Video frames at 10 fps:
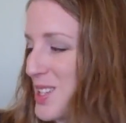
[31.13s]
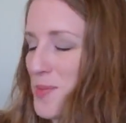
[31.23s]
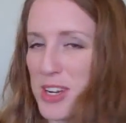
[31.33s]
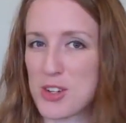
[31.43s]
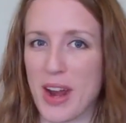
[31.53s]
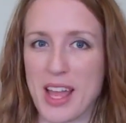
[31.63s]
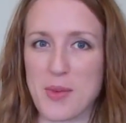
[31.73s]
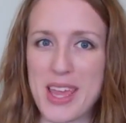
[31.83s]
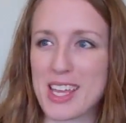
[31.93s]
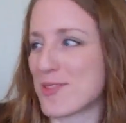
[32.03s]
It's been a trying
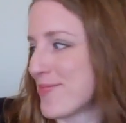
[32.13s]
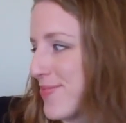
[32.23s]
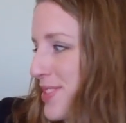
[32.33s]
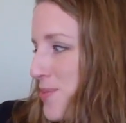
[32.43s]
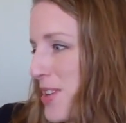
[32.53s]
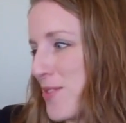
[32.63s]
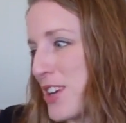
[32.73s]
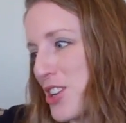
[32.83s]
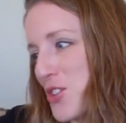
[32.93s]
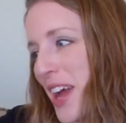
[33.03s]
week. It's been a
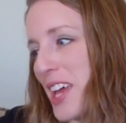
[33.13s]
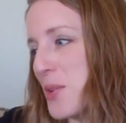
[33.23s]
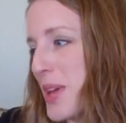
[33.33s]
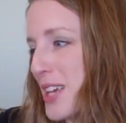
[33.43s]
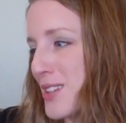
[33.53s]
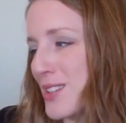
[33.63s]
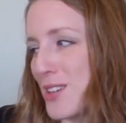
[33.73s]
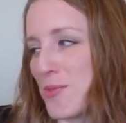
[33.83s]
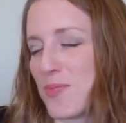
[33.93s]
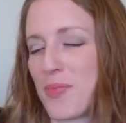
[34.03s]
very trying week.
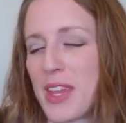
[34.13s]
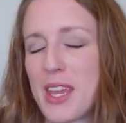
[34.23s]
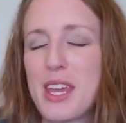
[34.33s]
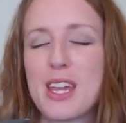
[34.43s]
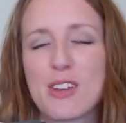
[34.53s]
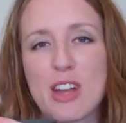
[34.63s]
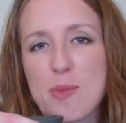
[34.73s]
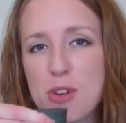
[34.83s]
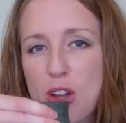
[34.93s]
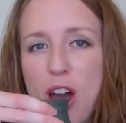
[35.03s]
So grab
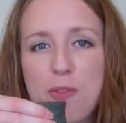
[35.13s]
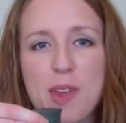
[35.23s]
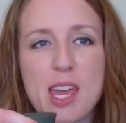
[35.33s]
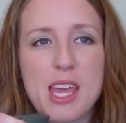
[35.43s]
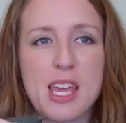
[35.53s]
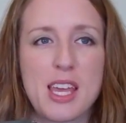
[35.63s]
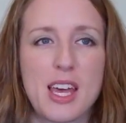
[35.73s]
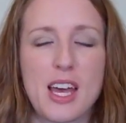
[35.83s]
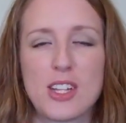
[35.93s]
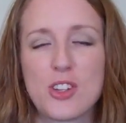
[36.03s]
your coffee,
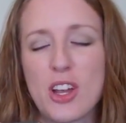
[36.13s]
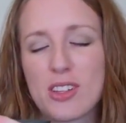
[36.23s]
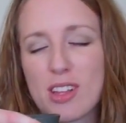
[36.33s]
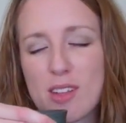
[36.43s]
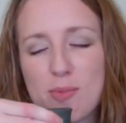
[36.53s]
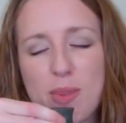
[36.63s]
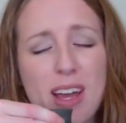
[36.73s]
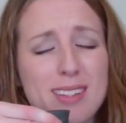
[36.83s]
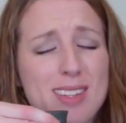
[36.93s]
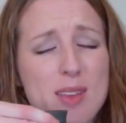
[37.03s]
hot chocolate,
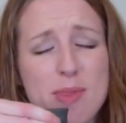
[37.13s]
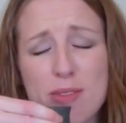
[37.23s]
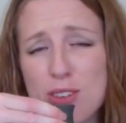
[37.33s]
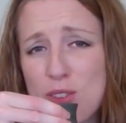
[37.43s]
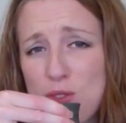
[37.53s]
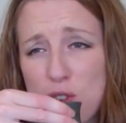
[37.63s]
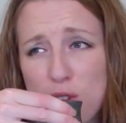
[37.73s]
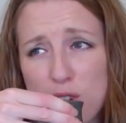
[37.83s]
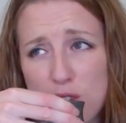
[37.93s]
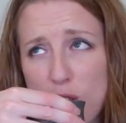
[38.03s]
hot tea, beverage of
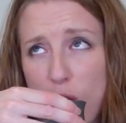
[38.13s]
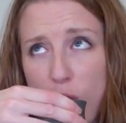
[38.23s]
choice.